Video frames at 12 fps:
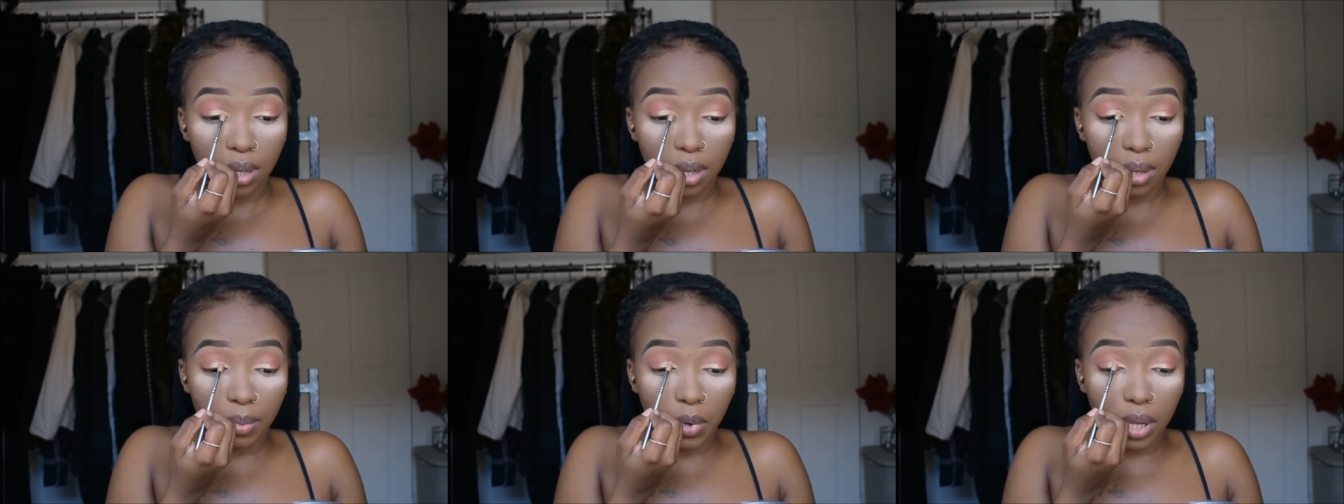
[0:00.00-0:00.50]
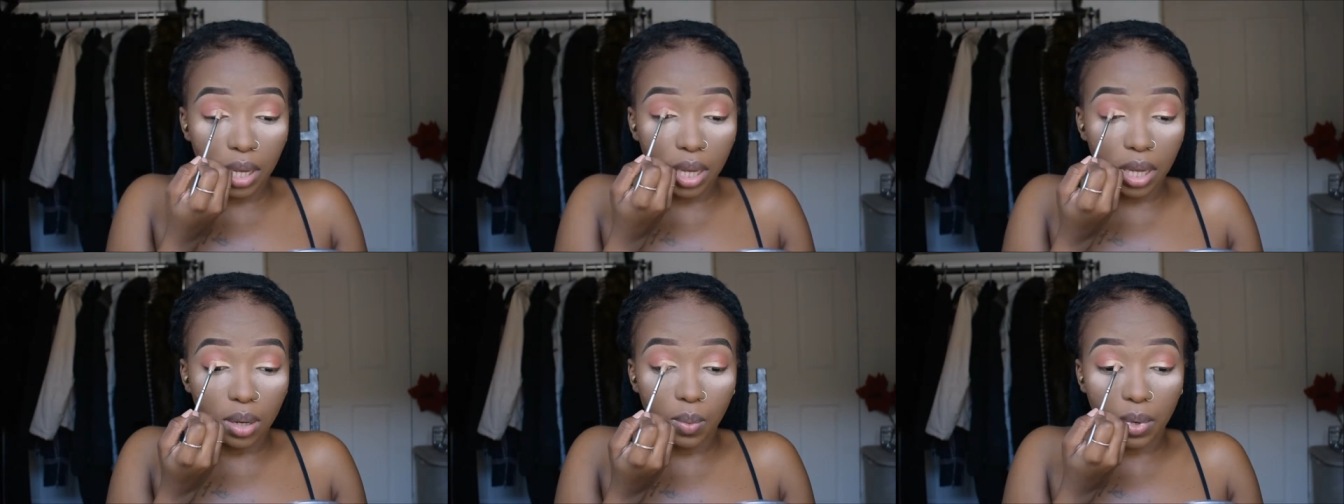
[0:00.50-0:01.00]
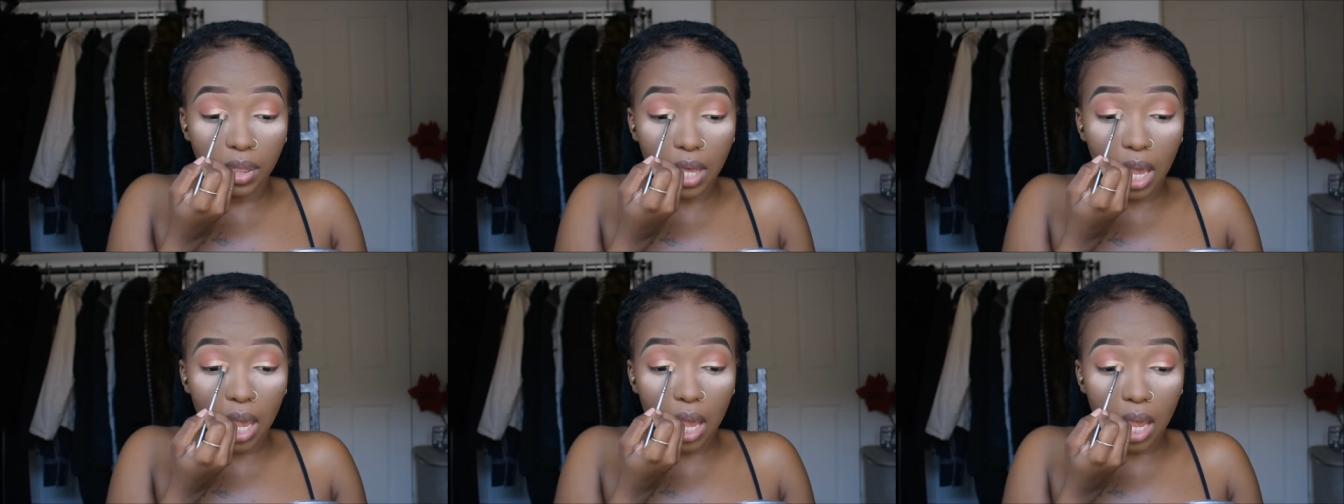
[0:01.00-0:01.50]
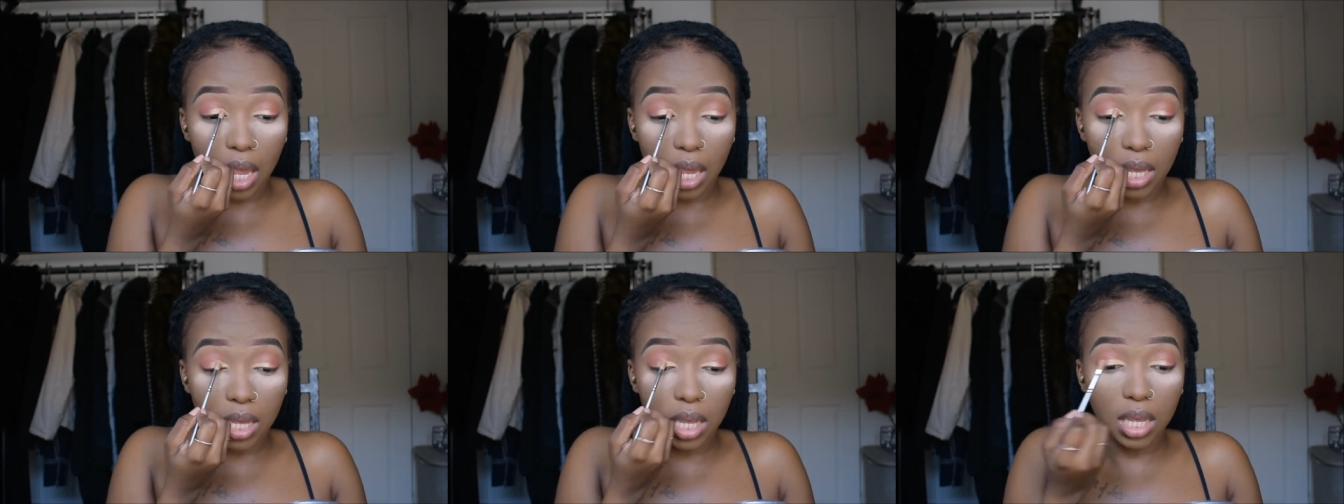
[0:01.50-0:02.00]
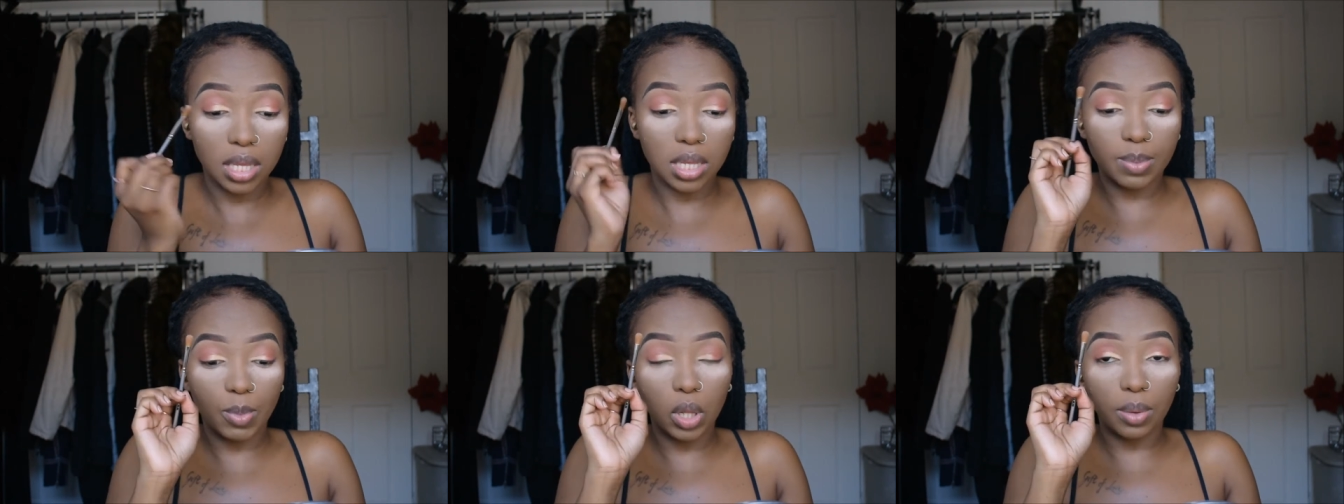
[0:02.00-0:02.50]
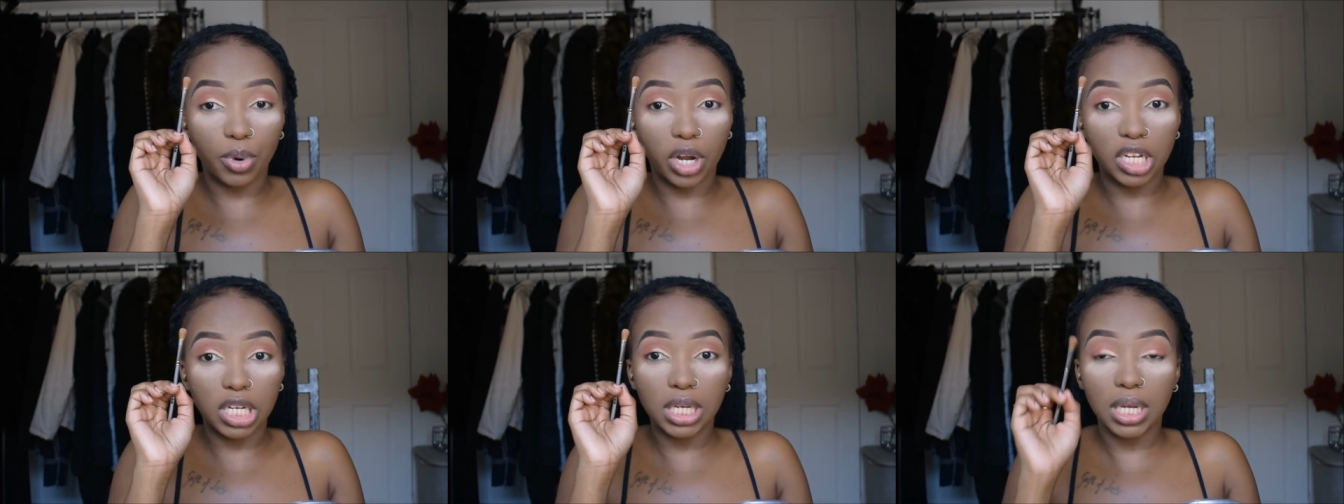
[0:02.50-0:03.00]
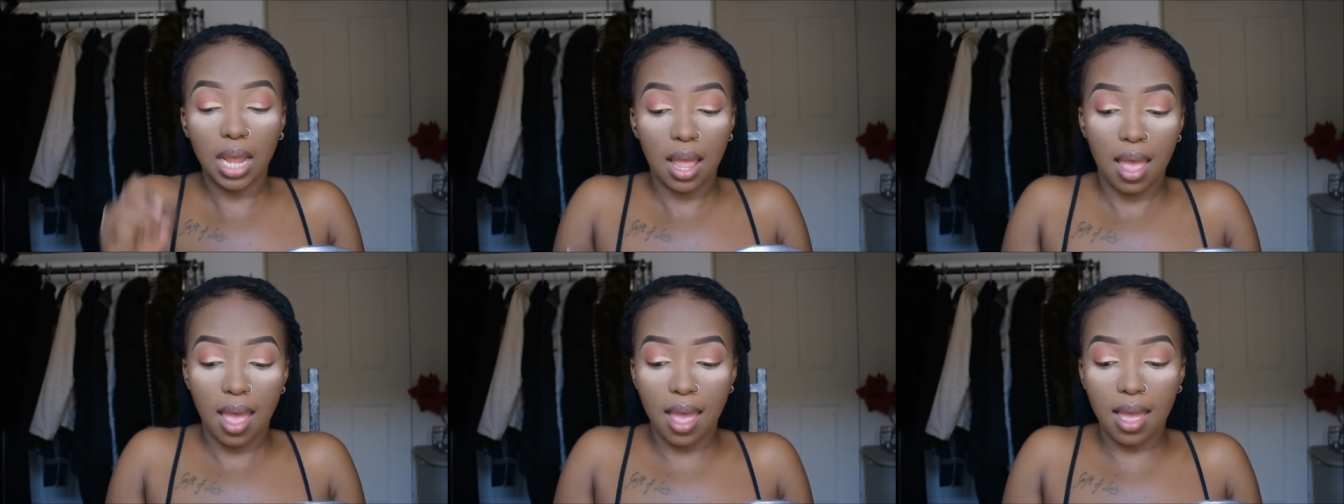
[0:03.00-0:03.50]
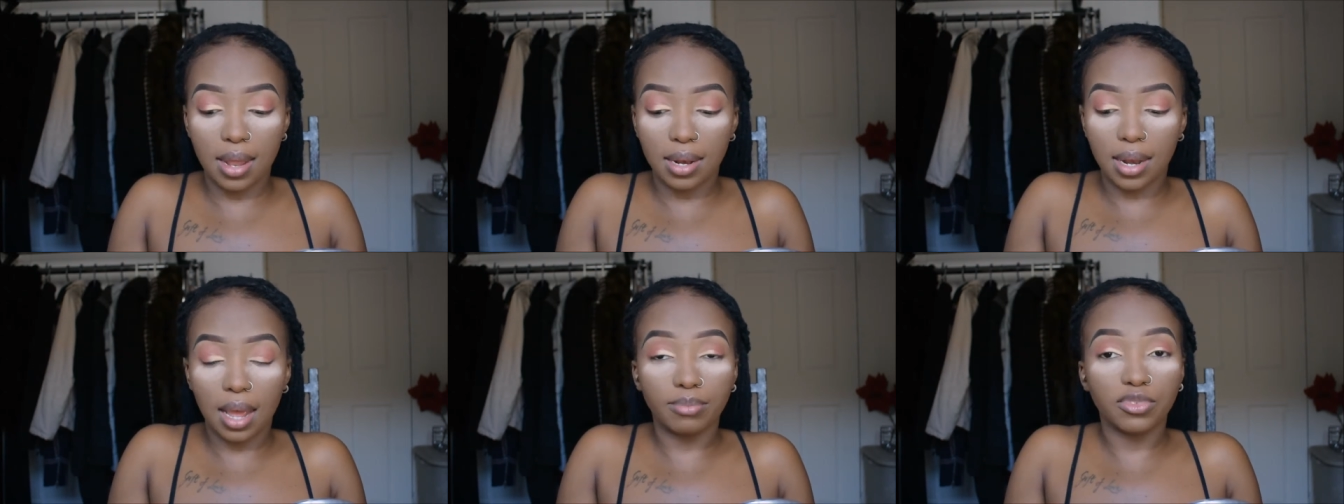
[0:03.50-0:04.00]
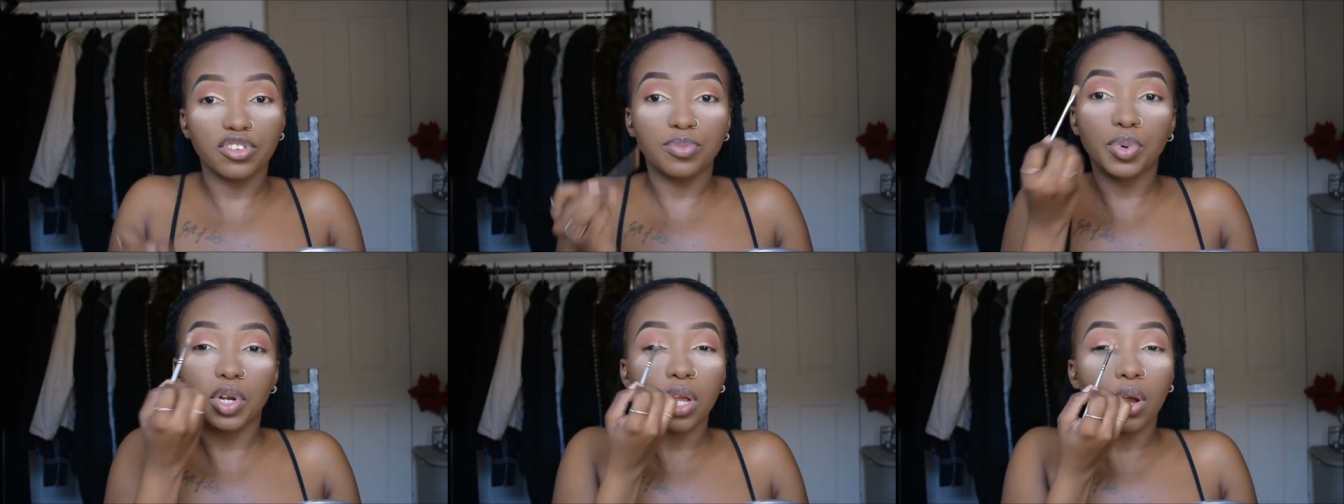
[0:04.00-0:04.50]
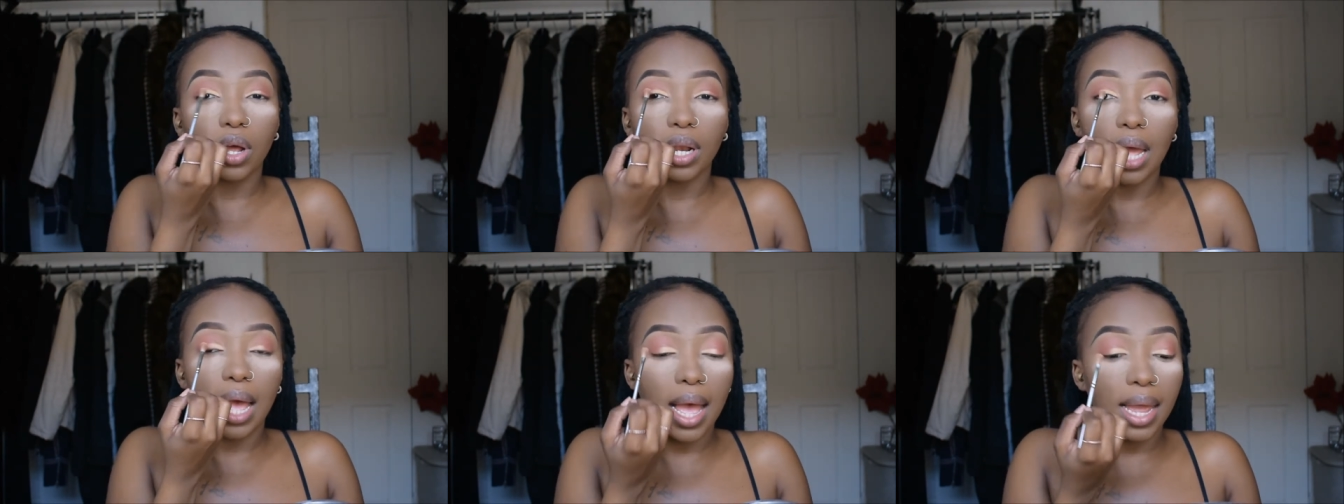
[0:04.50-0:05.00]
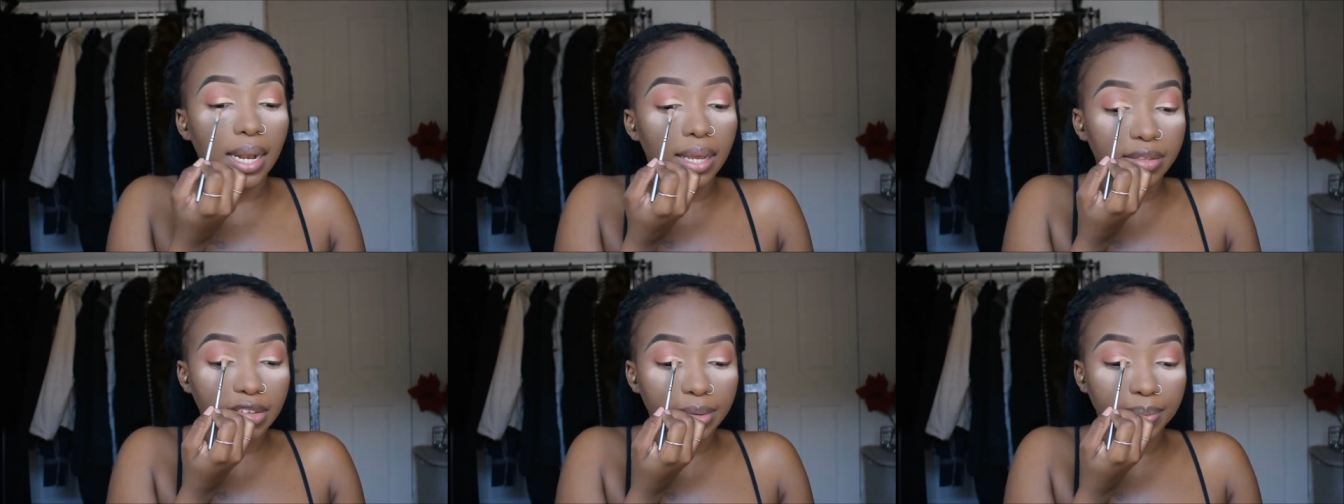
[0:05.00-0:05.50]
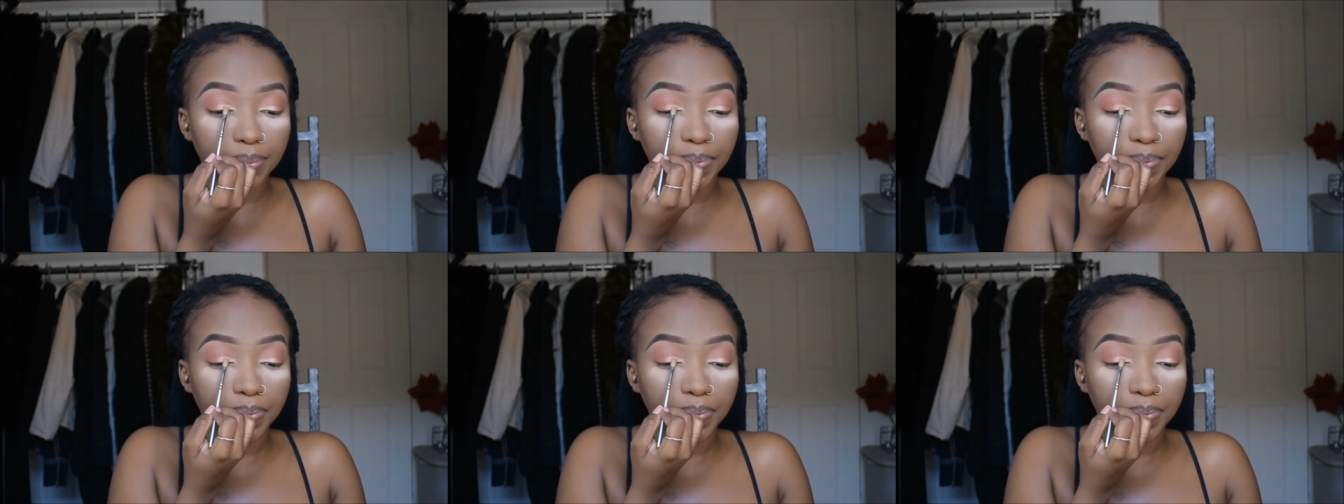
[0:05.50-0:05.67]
I'm going in with a smaller brush and I'm just putting on a highlighter.